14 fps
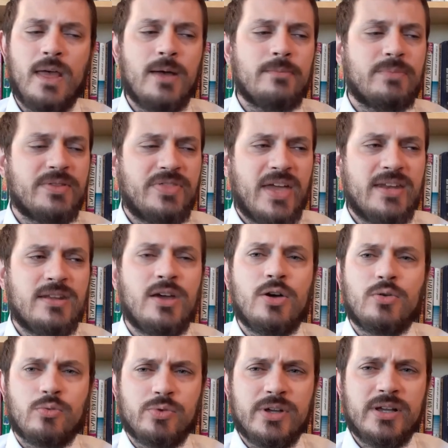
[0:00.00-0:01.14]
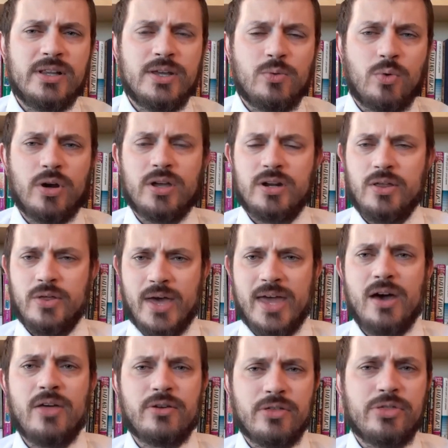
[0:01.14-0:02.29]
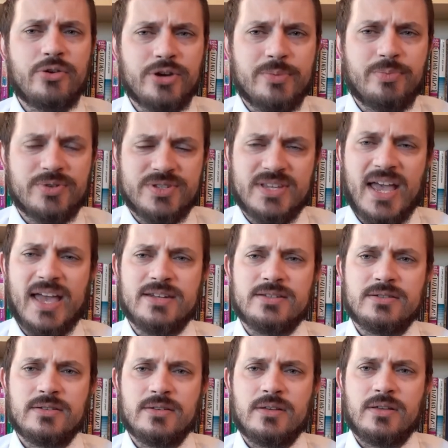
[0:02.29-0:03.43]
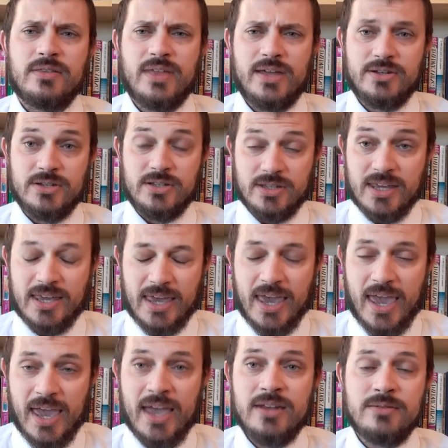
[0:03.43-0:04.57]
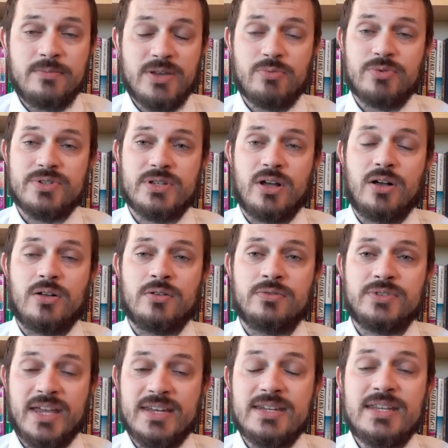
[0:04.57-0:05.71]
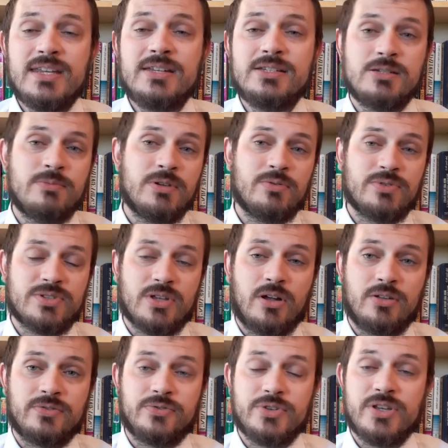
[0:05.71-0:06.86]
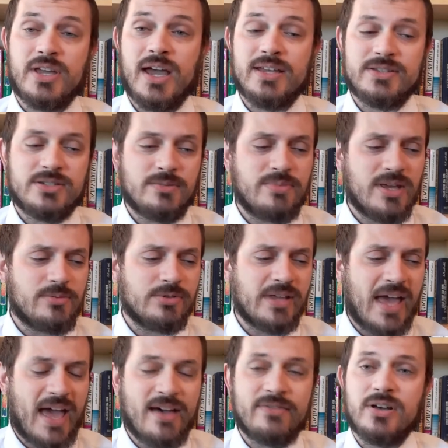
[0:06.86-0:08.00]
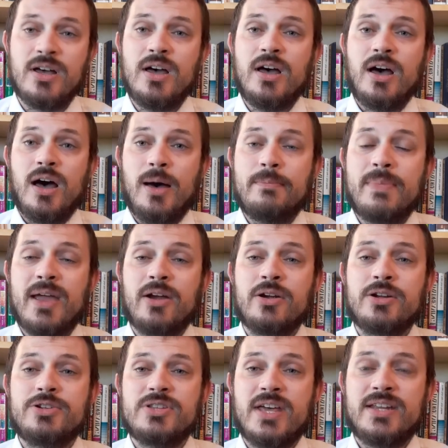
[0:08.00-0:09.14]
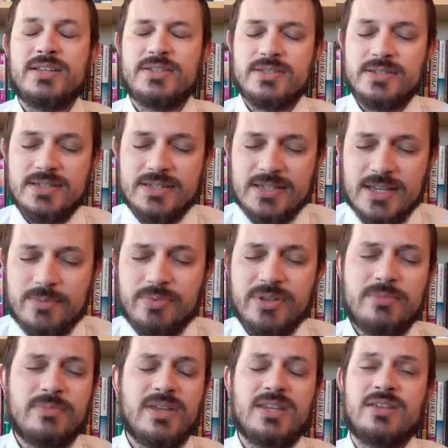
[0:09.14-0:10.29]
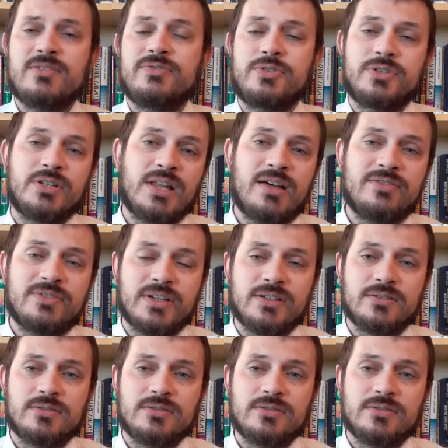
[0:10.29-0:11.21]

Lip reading: But then really working on that other 30% that can be resolved and needs to be resolved for you guys to be able to have a marriage that is deeply meaningful and loving.